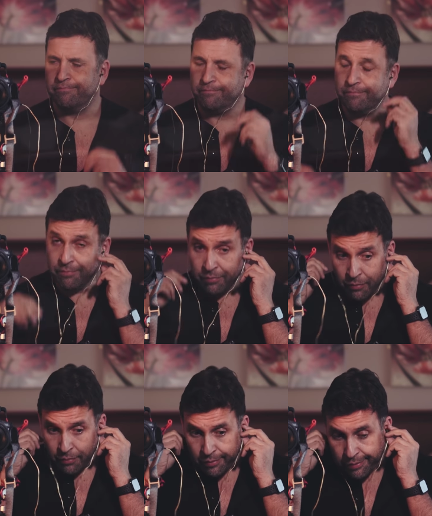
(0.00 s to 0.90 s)

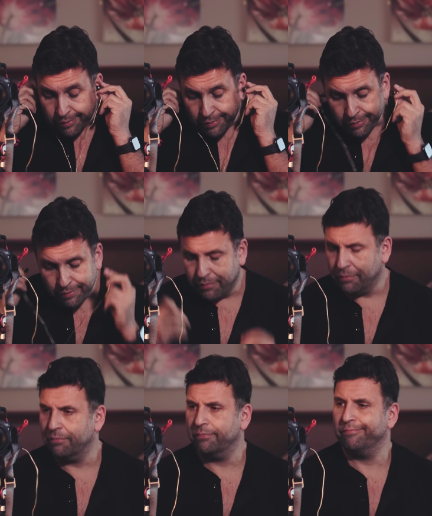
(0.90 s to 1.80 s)

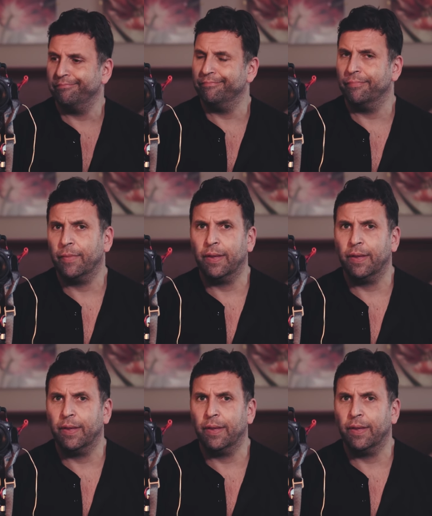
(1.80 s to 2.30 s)
Nothing is said.